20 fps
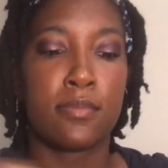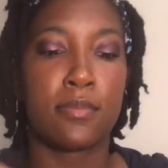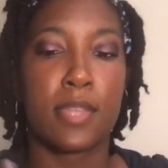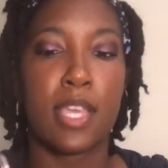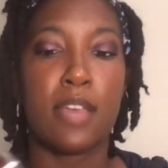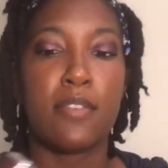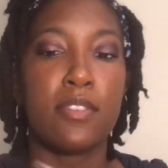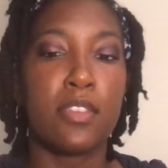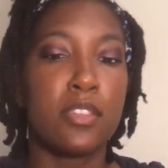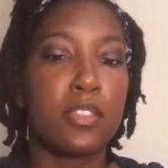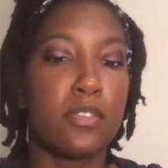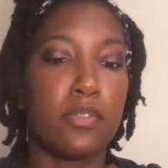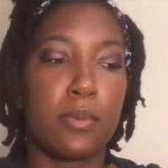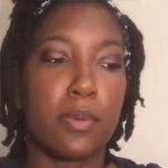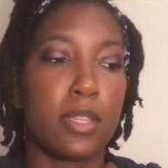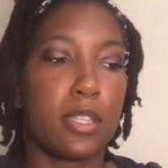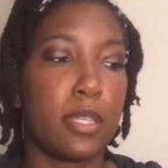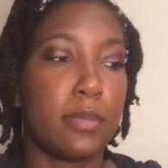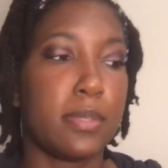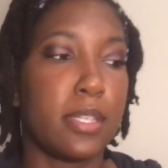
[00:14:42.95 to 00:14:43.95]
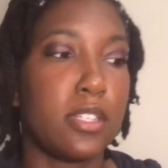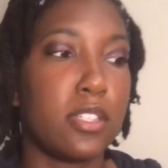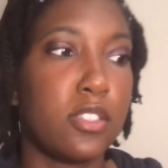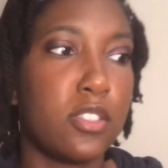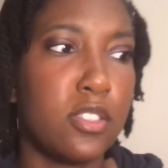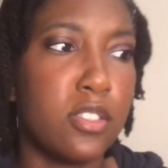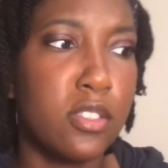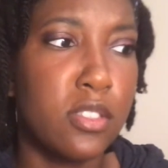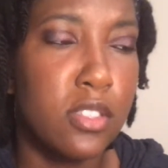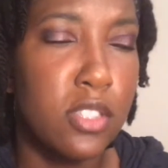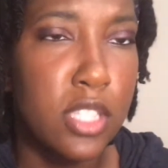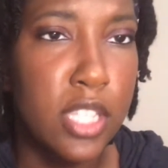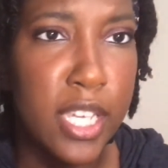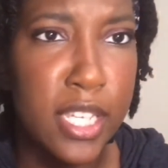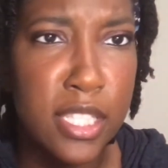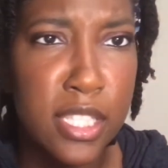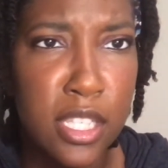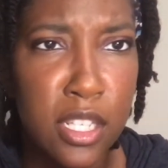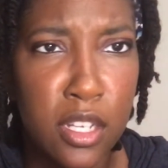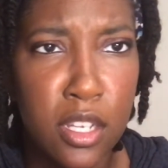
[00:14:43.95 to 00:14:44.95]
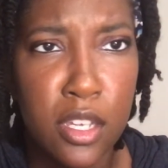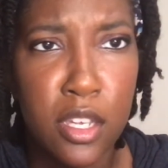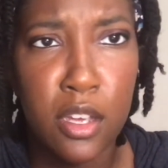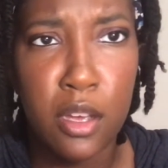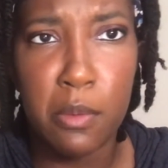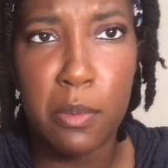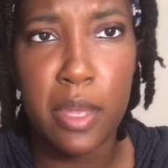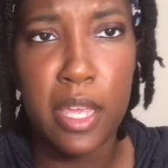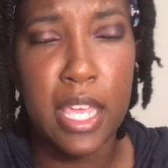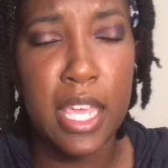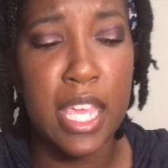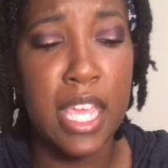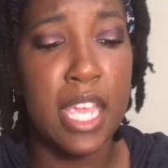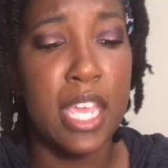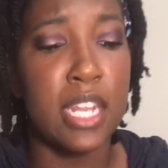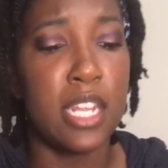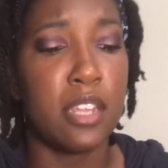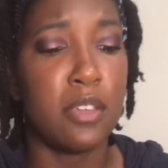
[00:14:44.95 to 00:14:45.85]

I haven't used it for my lips. I just tested it on my hand,